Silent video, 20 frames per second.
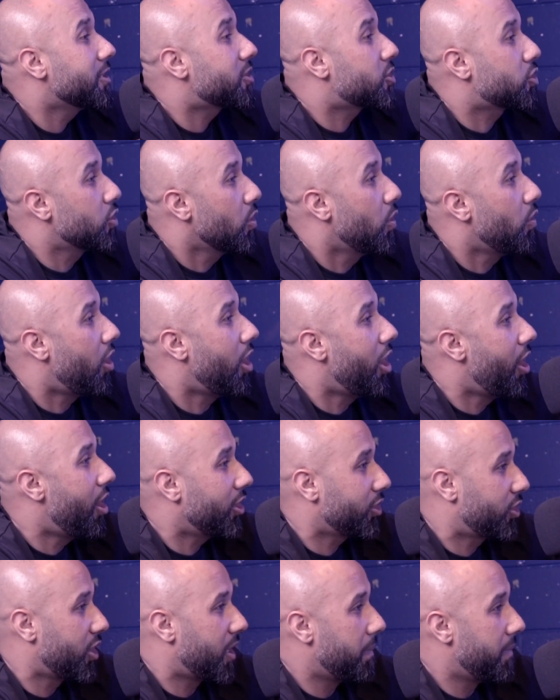so
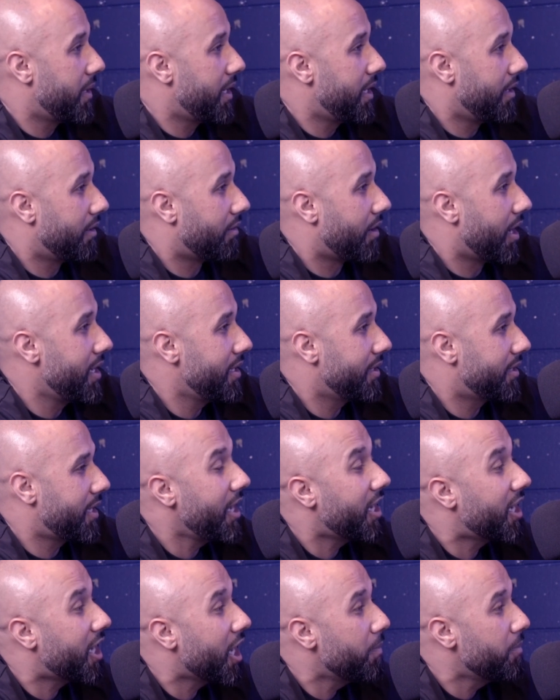hard on me, right? Yeah. They
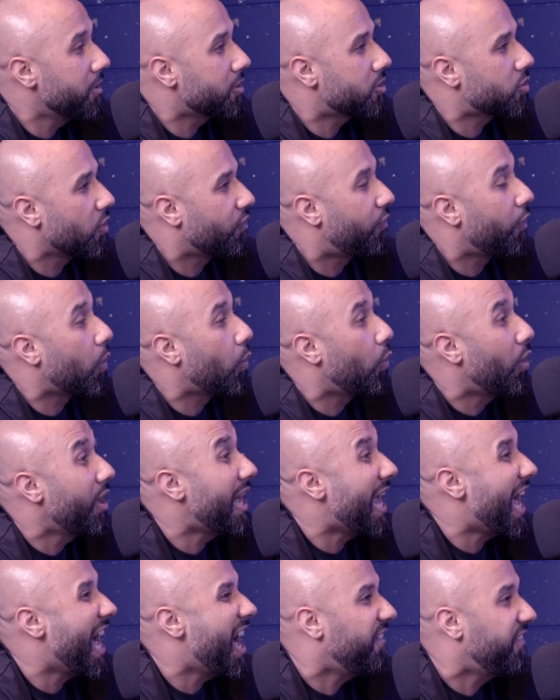come in so... For
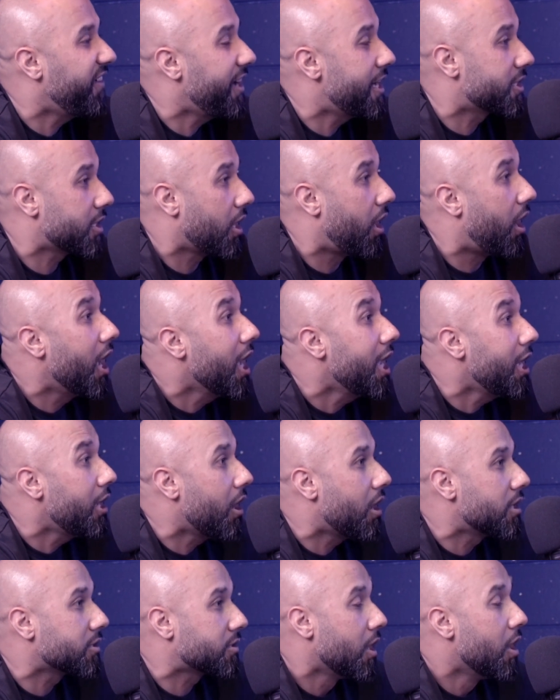1.5 years, I
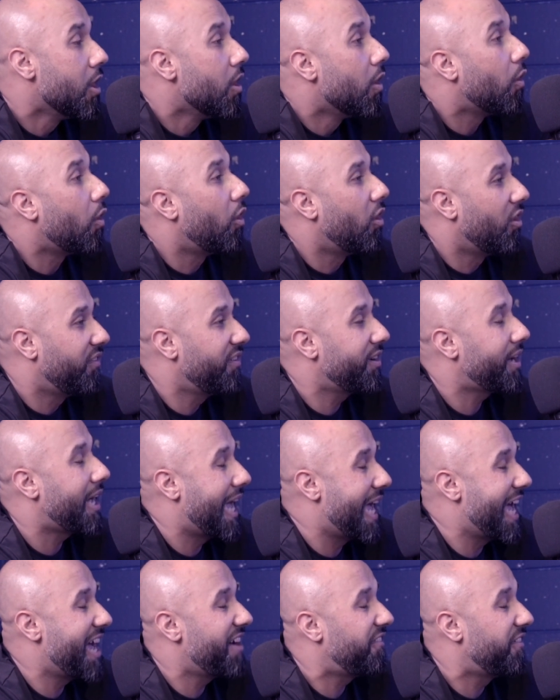lost over
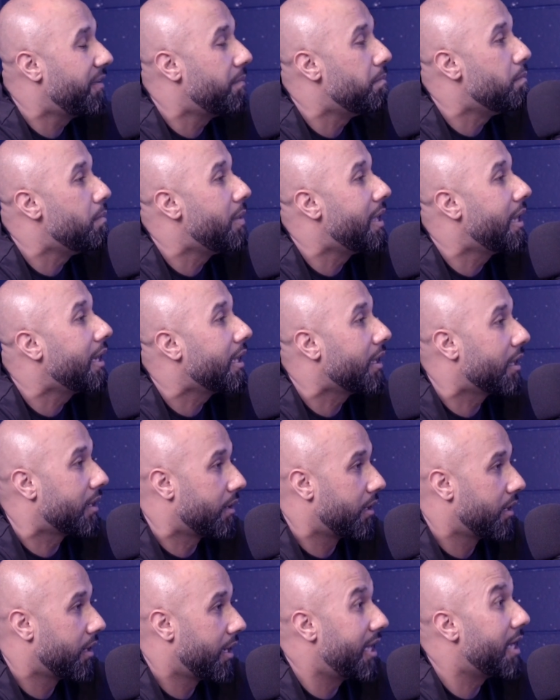$500,000
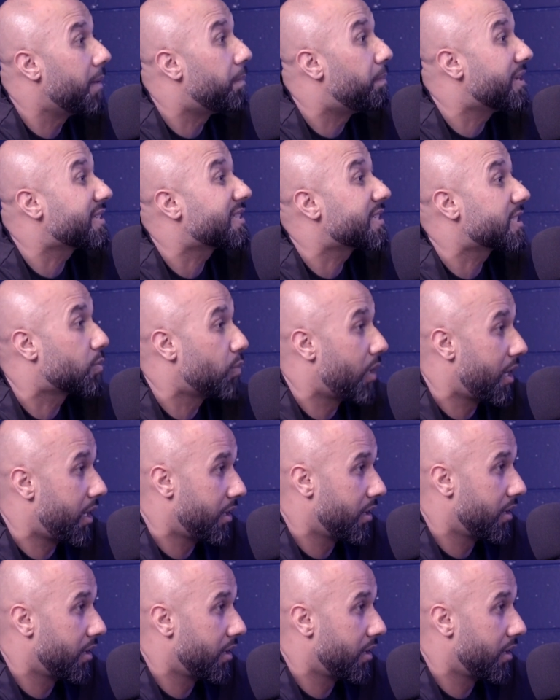in a business way.